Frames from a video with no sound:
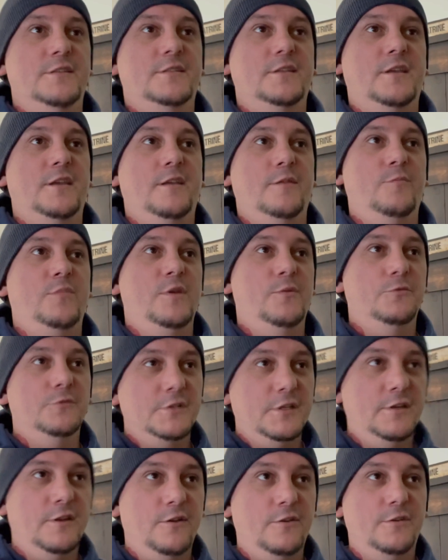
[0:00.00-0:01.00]
and people
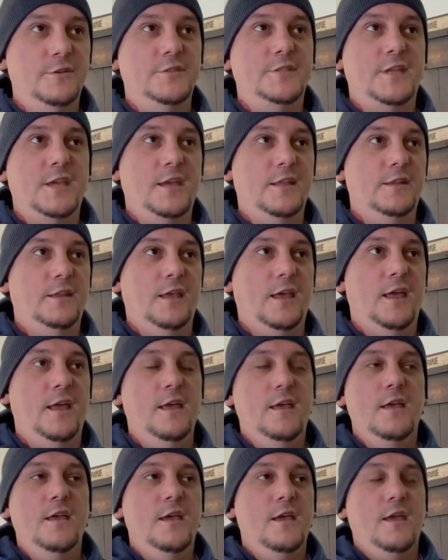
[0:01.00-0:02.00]
need to understand that.
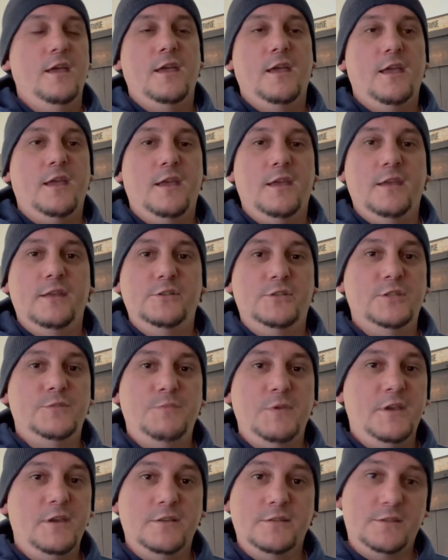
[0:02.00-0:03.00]
Just
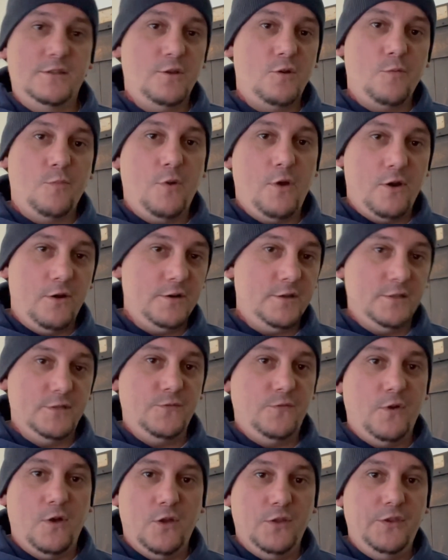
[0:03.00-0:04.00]
because their part is
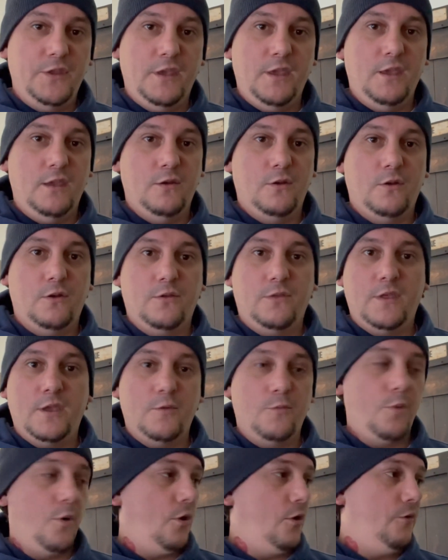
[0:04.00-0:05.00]
faulty or their
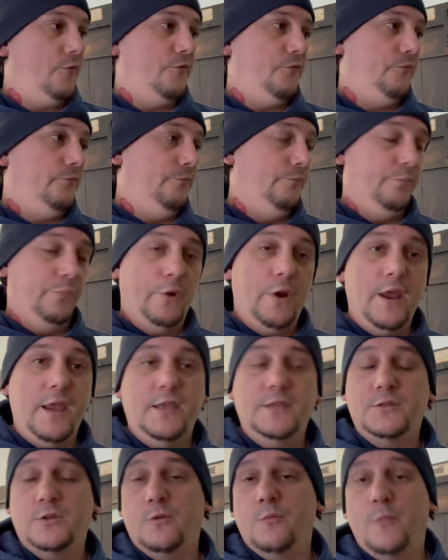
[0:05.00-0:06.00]
part
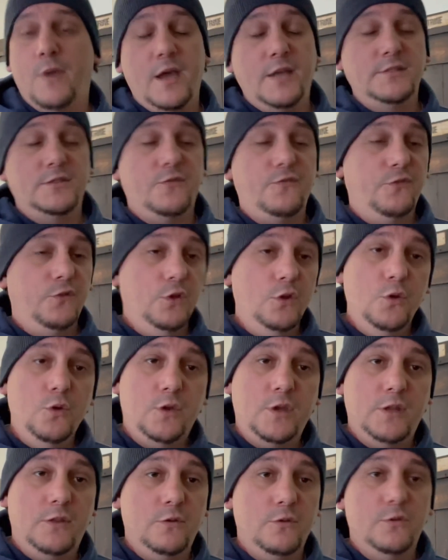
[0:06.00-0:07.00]
breaks, or mine's a
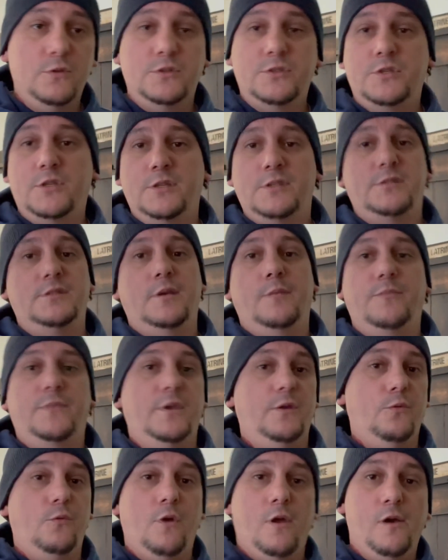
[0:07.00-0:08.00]
fluke and there was just
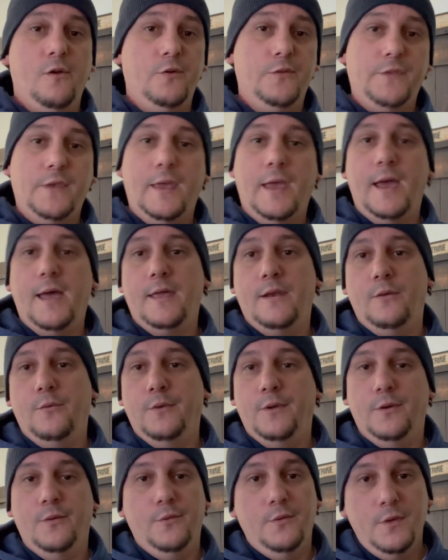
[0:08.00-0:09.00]
something wrong with it, I don't
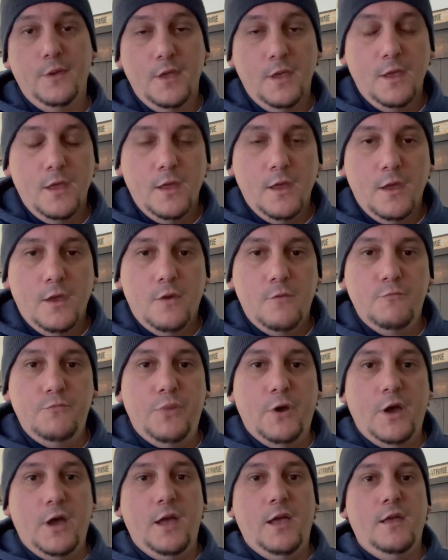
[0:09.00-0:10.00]
know.
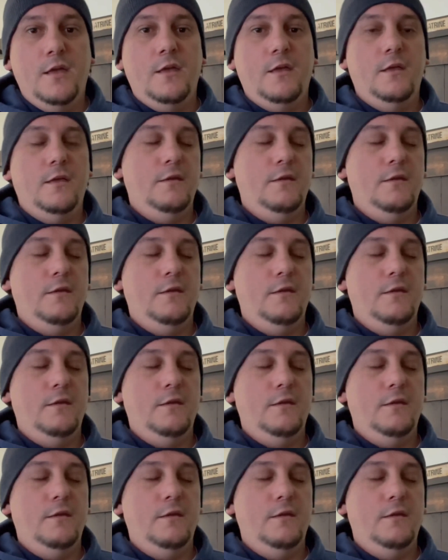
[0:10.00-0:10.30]
But